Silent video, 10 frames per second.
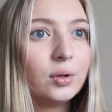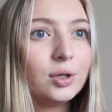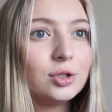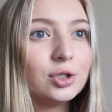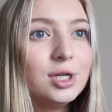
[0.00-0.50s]

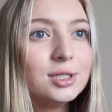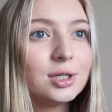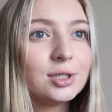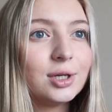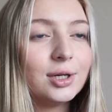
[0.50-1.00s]
The trees
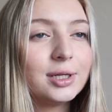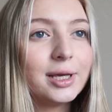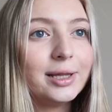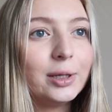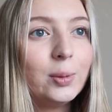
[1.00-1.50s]
are starting to
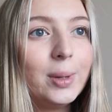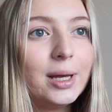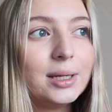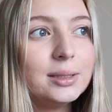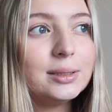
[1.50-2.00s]
get little
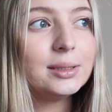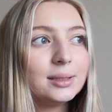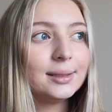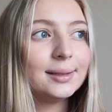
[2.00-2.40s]
buds.